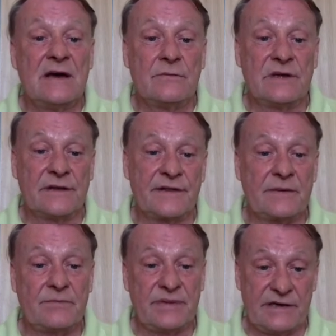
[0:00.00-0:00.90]
We'll
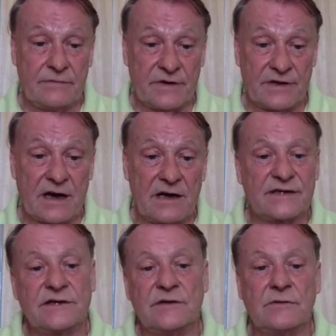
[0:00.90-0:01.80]
then be with
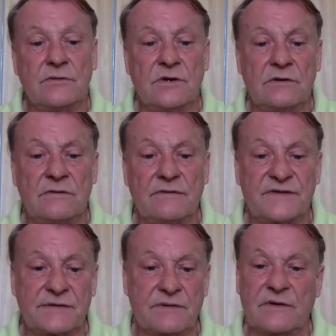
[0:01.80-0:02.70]
Arsenal,
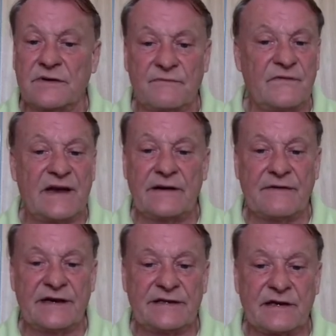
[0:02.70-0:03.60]
Wolves. We've got very,
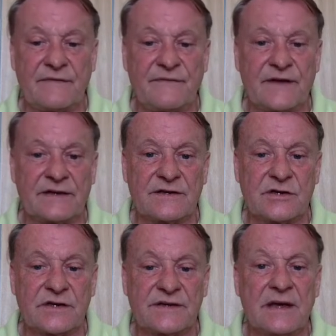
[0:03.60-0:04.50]
very tough
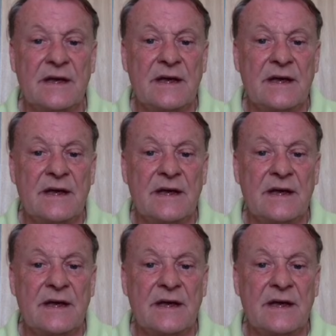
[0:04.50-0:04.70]
fixtures.